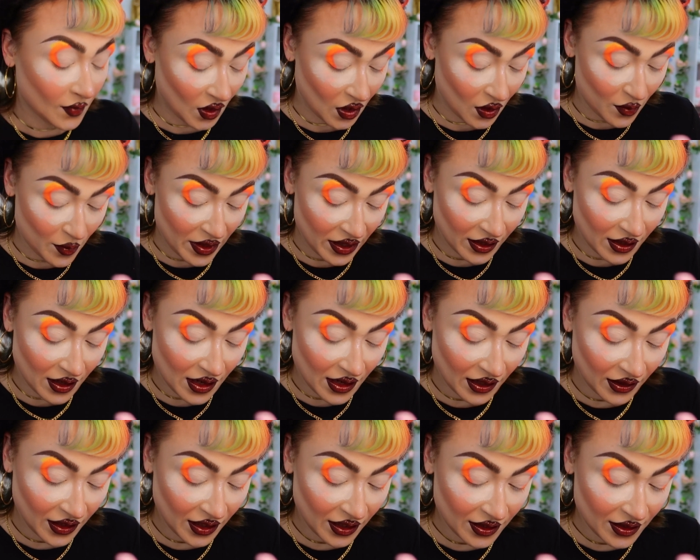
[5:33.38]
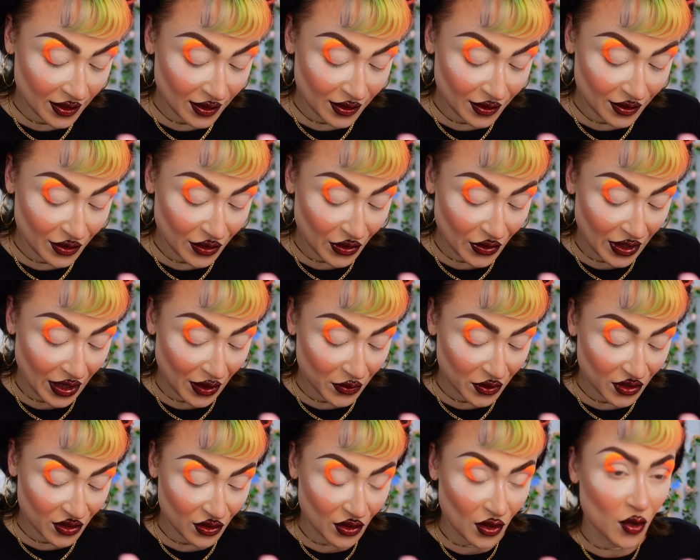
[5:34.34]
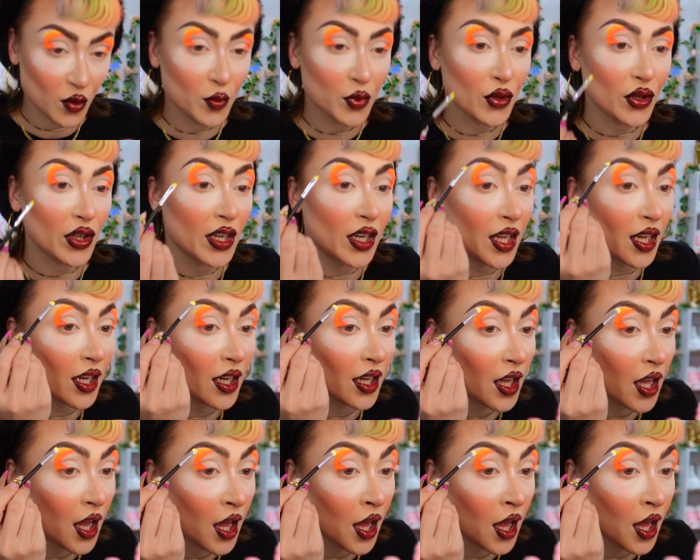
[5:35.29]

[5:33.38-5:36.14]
Oh my god, I think it's gonna turn out so pretty.